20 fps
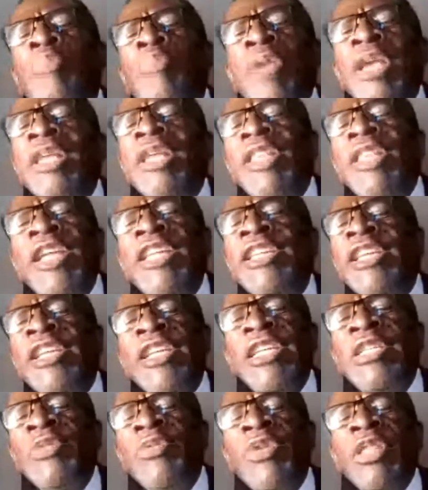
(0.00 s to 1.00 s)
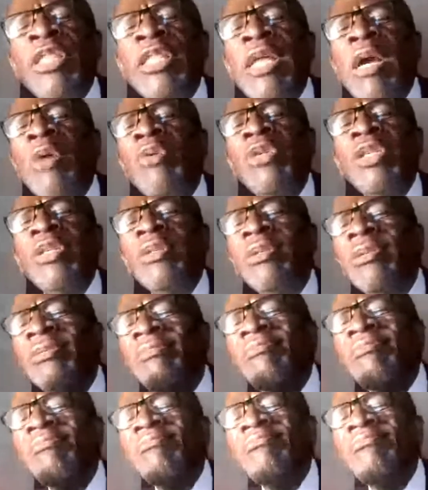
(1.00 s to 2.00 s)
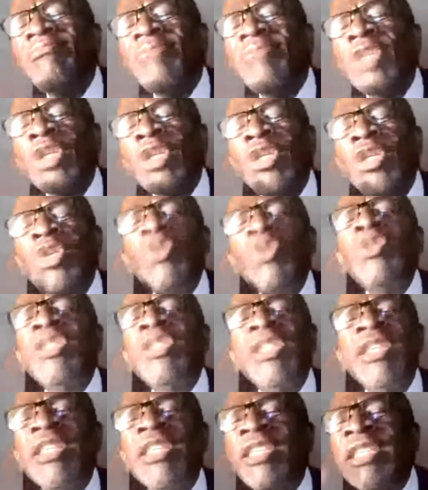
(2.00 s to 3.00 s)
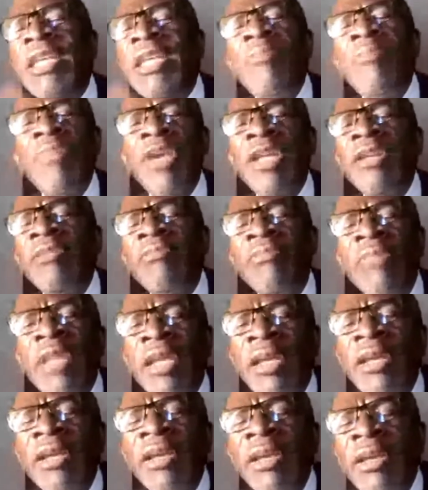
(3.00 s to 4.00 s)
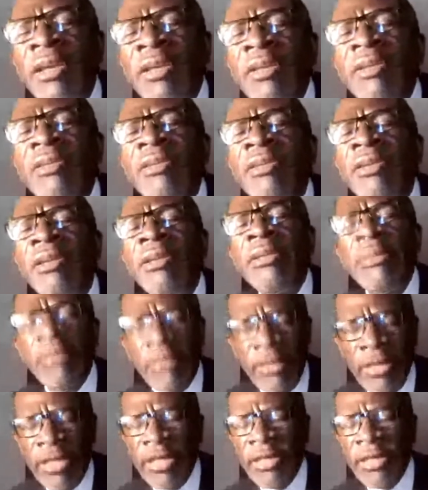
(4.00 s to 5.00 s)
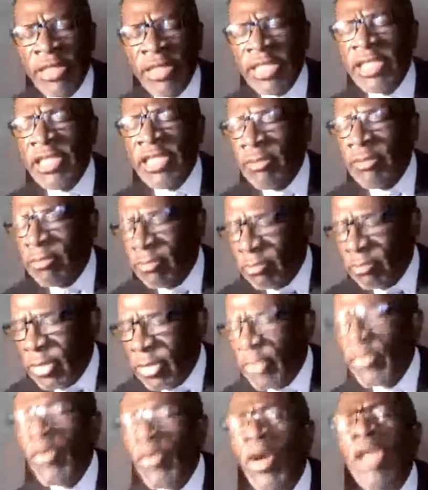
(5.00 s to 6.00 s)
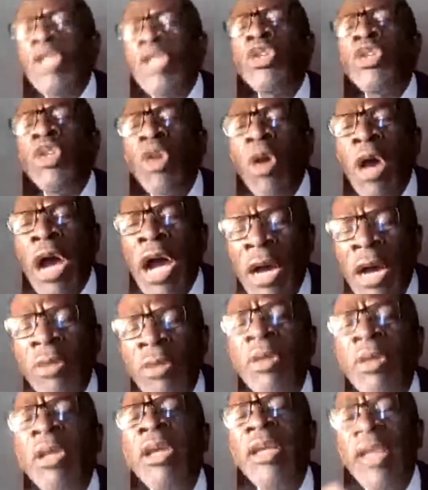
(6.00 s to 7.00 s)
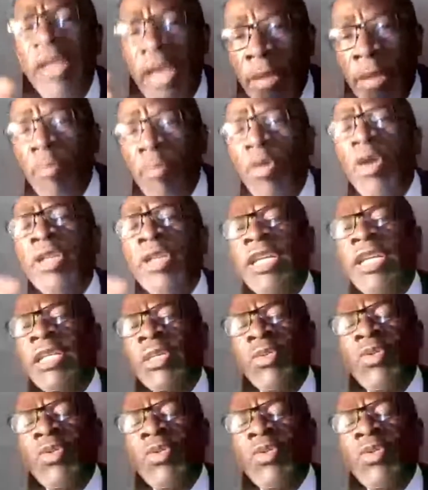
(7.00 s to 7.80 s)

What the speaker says: pick the internet without using the Zambian system. If you want to know how, inbox us,